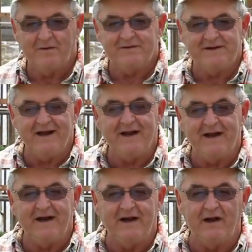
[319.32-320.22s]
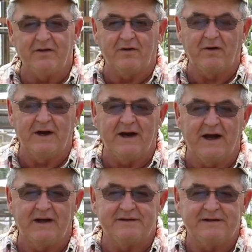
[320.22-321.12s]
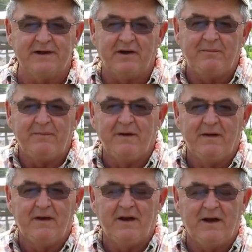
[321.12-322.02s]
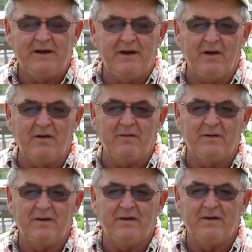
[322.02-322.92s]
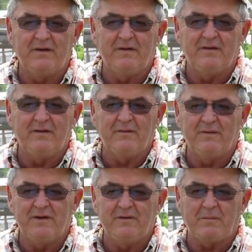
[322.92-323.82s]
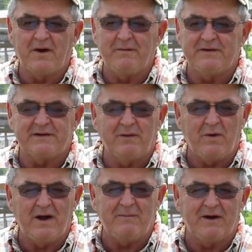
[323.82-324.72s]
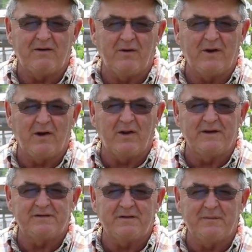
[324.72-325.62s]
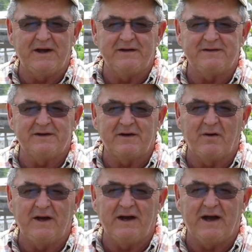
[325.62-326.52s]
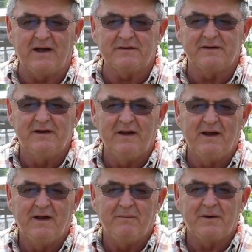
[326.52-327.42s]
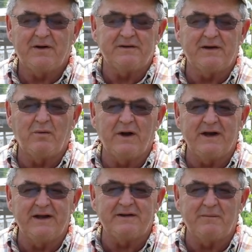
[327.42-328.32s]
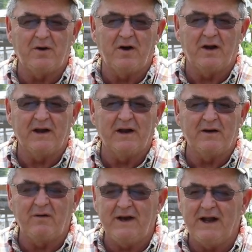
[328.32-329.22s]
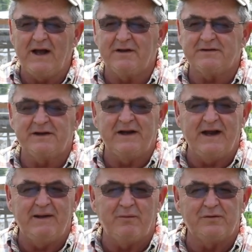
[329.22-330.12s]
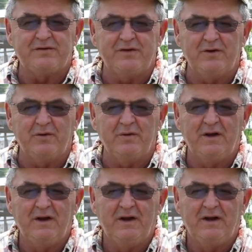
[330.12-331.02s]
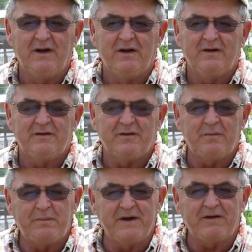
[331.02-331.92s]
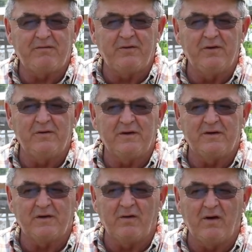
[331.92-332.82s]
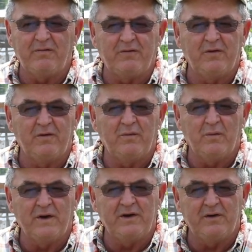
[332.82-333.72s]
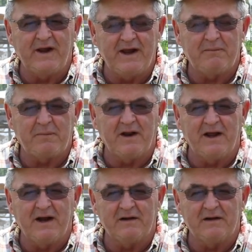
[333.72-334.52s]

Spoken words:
We're standing in another greenhouse here, and you know, you'd probably say, why am I growing all these tomatoes in the greenhouse? Because I want to get them early. A greenhouse enables you to pick fruit, to grow fruit when you can't plant